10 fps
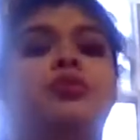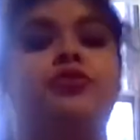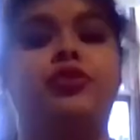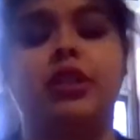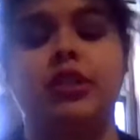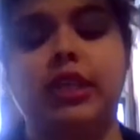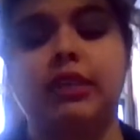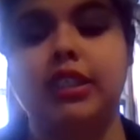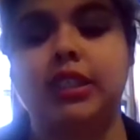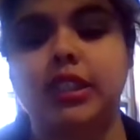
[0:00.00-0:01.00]
freaking
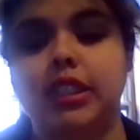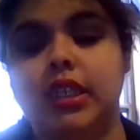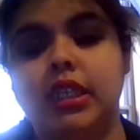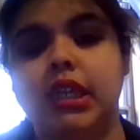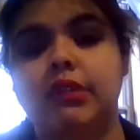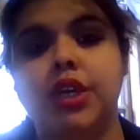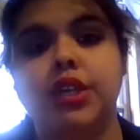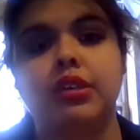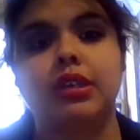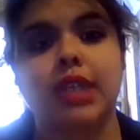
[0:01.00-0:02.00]
childish. She doesn't even
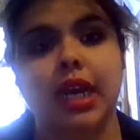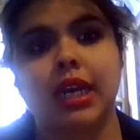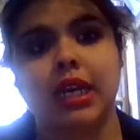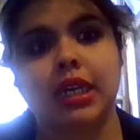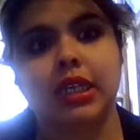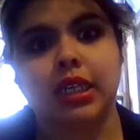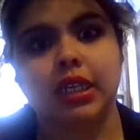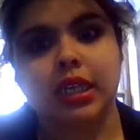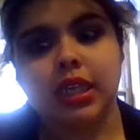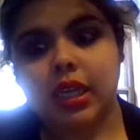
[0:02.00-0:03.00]
understand
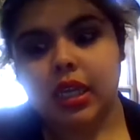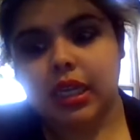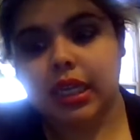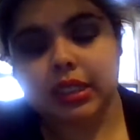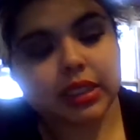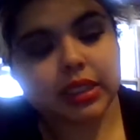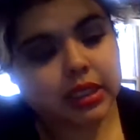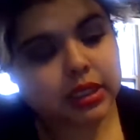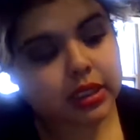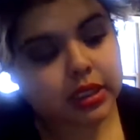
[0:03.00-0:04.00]
anything. Like,
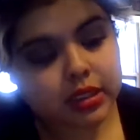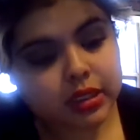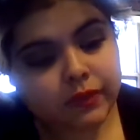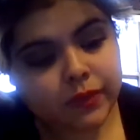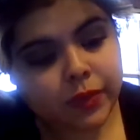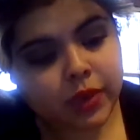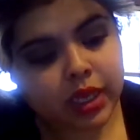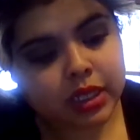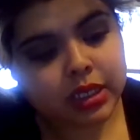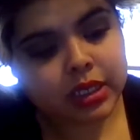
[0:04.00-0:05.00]
for
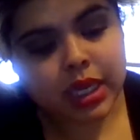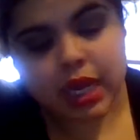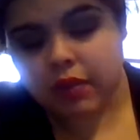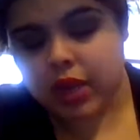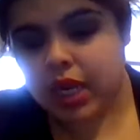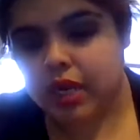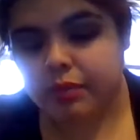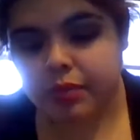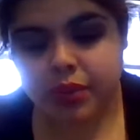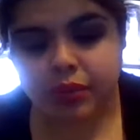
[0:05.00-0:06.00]
God's sake, what kind
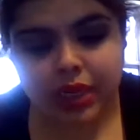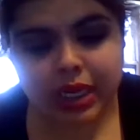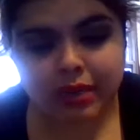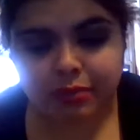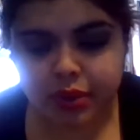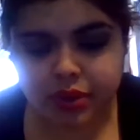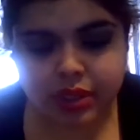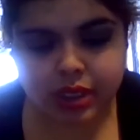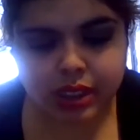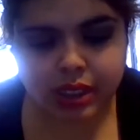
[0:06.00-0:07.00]
of
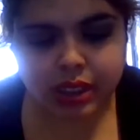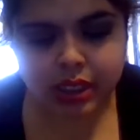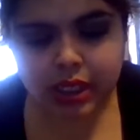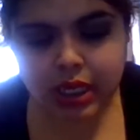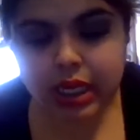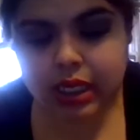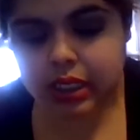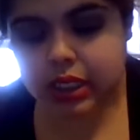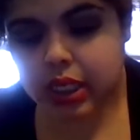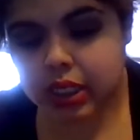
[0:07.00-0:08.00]
person
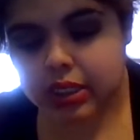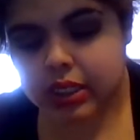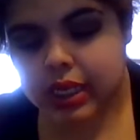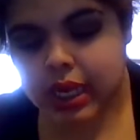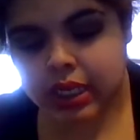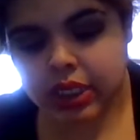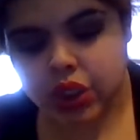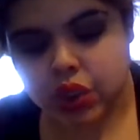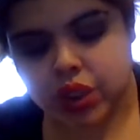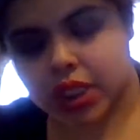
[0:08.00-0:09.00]
doesn't understand
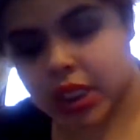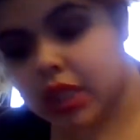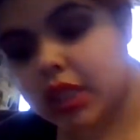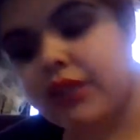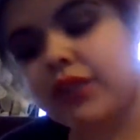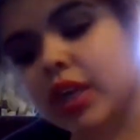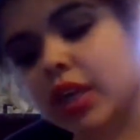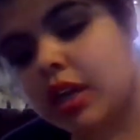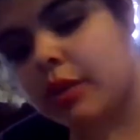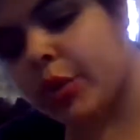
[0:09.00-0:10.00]
to shut the fuck up